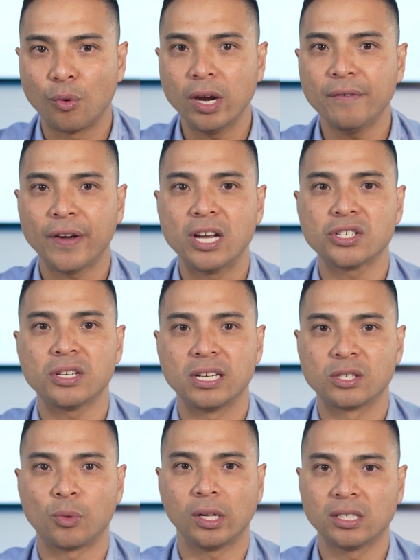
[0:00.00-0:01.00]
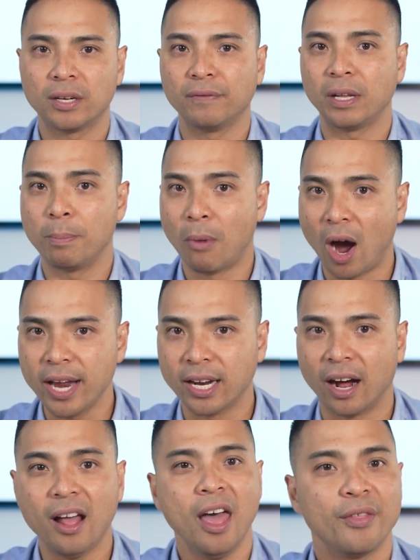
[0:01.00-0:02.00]
renovation is relatively
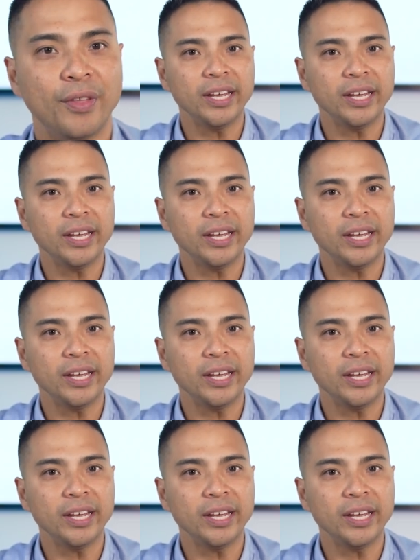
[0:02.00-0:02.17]
minor,